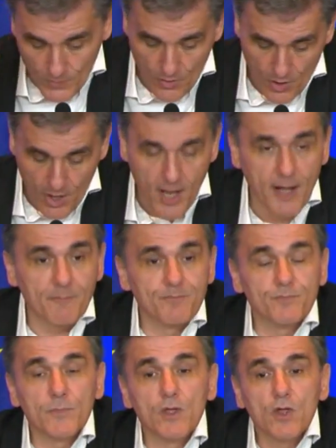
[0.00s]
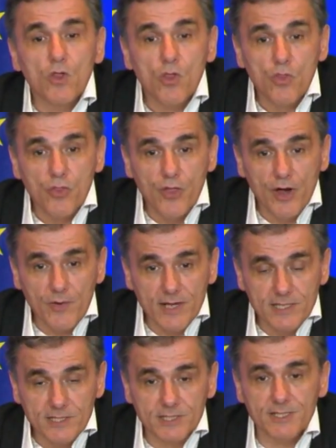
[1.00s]
There
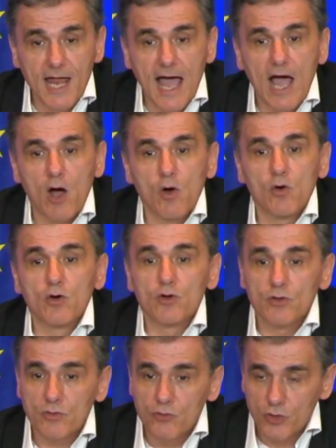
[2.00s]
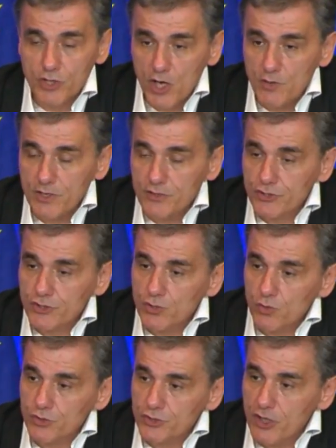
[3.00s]
is now not only the
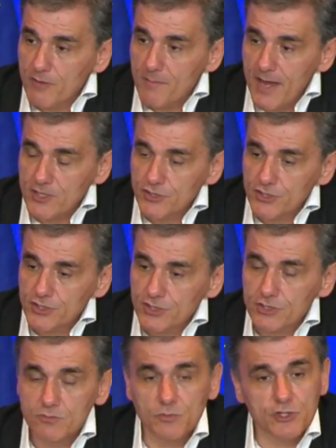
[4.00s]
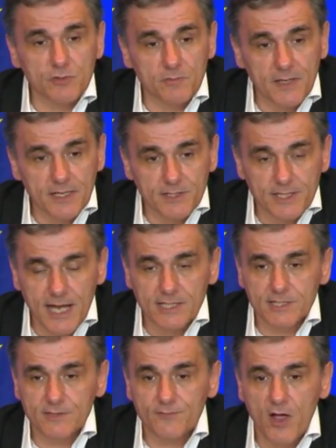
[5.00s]
short-term measures, which will be
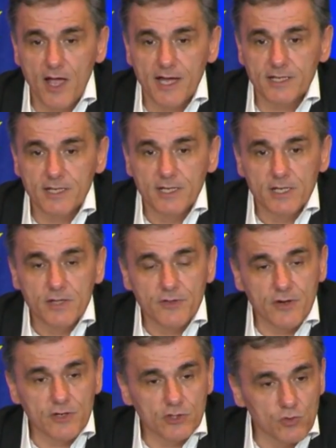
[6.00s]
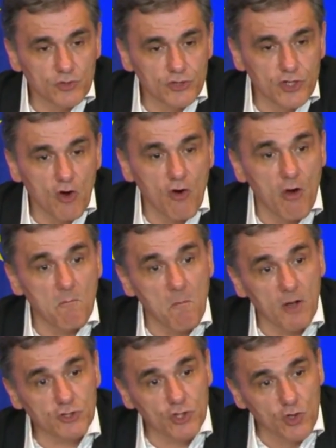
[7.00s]
intensified, there is also much